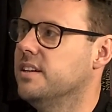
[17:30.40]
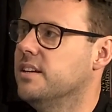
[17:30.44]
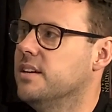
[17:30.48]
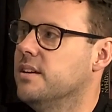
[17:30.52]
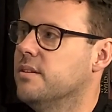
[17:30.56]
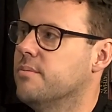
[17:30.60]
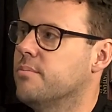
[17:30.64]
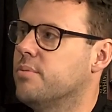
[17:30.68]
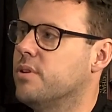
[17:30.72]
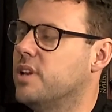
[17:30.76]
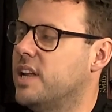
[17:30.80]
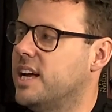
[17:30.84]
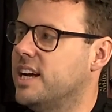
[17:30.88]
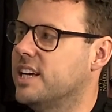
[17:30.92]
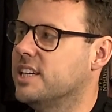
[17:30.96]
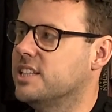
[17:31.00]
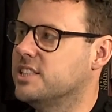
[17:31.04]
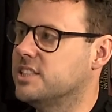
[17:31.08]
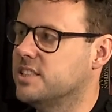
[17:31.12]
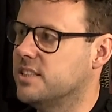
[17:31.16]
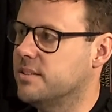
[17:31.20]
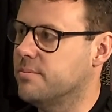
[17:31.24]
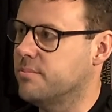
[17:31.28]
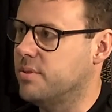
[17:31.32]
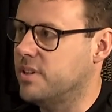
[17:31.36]

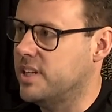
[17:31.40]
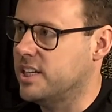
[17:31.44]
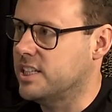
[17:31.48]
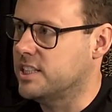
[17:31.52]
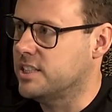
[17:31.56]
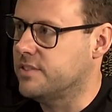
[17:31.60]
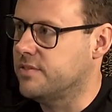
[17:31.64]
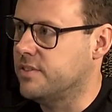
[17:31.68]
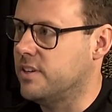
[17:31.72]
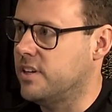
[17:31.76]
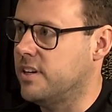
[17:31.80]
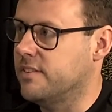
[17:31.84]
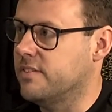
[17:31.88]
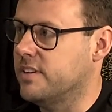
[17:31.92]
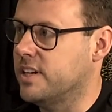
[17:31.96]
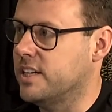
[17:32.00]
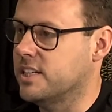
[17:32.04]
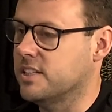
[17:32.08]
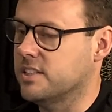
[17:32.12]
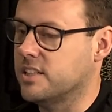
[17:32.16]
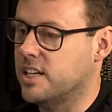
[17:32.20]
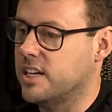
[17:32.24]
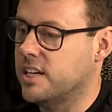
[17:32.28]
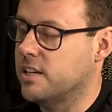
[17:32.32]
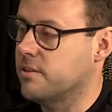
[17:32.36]
plays and then plays 5
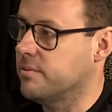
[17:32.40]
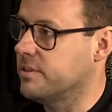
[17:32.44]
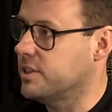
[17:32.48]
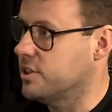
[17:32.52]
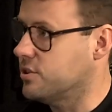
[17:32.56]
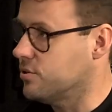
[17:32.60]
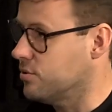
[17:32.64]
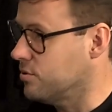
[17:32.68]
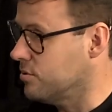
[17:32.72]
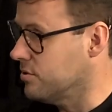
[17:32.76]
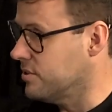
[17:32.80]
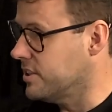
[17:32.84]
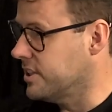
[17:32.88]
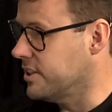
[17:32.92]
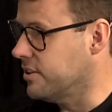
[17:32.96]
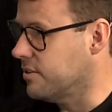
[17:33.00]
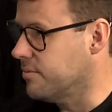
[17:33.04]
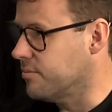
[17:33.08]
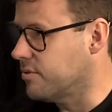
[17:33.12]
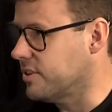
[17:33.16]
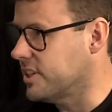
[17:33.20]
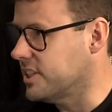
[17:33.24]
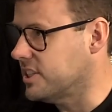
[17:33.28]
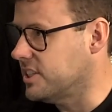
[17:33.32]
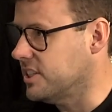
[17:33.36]
days later. We saw
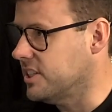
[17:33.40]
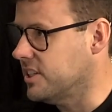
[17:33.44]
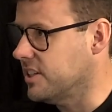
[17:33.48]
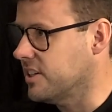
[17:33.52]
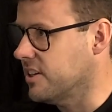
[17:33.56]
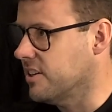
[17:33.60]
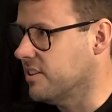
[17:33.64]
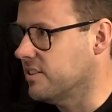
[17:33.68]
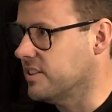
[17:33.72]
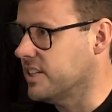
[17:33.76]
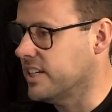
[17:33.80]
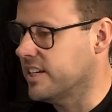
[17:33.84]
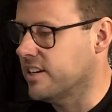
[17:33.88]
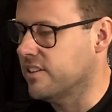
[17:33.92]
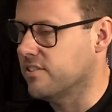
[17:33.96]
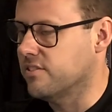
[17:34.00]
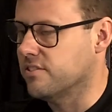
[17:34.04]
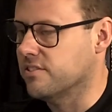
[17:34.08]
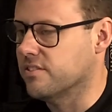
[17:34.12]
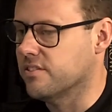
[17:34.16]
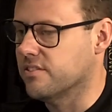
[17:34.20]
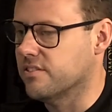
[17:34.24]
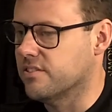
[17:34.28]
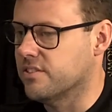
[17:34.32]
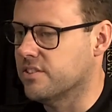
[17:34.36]
Dion Prestia go down
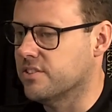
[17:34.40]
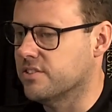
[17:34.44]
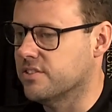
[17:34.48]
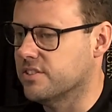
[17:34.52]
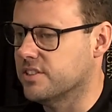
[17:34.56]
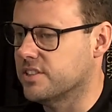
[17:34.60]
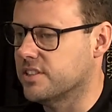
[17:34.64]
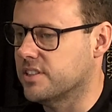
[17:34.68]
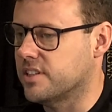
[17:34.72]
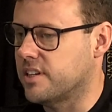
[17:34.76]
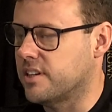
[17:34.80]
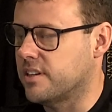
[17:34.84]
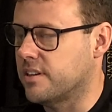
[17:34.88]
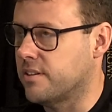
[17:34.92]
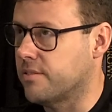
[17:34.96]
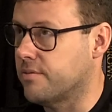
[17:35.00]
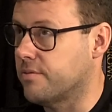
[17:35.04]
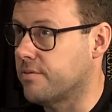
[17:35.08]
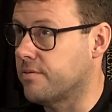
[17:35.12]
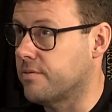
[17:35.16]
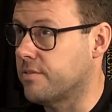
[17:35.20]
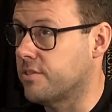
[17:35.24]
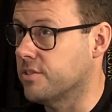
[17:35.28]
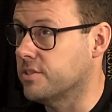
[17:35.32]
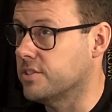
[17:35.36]
on
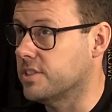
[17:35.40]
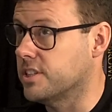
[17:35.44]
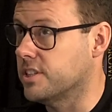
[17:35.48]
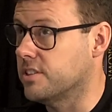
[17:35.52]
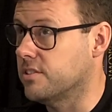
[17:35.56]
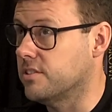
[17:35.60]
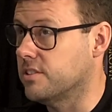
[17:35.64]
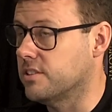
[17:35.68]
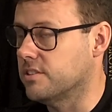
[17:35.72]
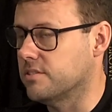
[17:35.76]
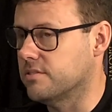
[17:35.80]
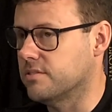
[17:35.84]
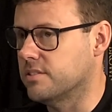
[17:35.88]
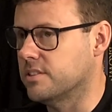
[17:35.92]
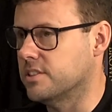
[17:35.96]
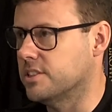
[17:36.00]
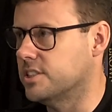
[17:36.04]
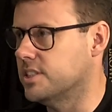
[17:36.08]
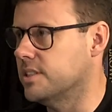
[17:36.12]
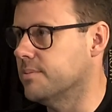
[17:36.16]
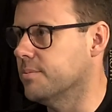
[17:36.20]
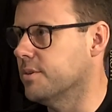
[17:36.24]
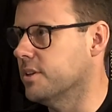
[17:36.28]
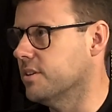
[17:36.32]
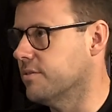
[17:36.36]
Thursday night in a
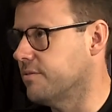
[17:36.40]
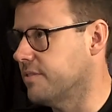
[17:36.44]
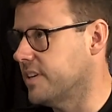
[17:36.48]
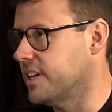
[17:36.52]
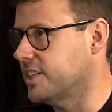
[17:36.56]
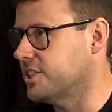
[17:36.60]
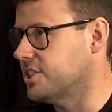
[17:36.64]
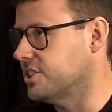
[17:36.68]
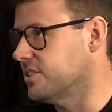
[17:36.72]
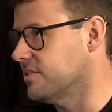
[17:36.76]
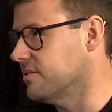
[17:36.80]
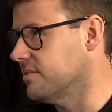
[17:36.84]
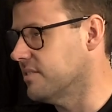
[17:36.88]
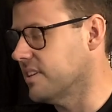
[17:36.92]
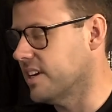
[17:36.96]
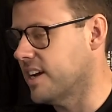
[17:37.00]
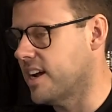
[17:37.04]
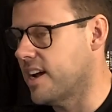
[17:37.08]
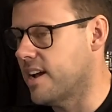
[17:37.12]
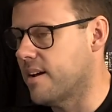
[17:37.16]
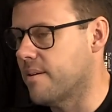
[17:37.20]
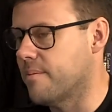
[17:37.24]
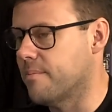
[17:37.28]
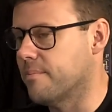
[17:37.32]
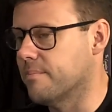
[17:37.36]
similar fashion.
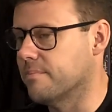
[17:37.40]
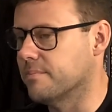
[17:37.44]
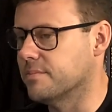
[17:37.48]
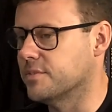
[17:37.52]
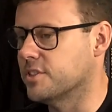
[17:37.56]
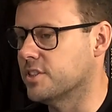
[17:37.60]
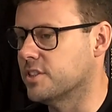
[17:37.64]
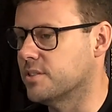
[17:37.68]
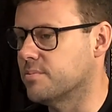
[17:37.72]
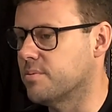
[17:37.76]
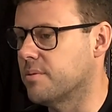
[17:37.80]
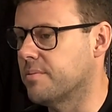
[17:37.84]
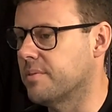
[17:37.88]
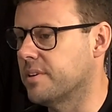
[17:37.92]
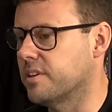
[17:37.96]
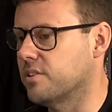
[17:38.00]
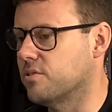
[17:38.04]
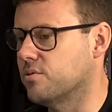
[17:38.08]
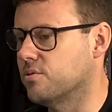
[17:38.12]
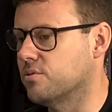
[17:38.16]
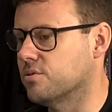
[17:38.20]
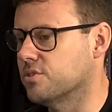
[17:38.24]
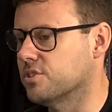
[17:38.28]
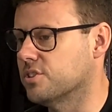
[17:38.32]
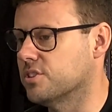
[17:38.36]
So it's probably a
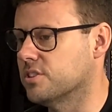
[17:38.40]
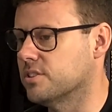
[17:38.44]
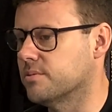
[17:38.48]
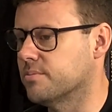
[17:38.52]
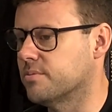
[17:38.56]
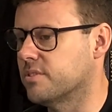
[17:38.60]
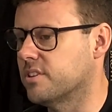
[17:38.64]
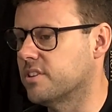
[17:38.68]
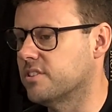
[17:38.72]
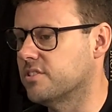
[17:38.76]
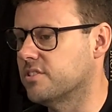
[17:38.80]
cautious approach.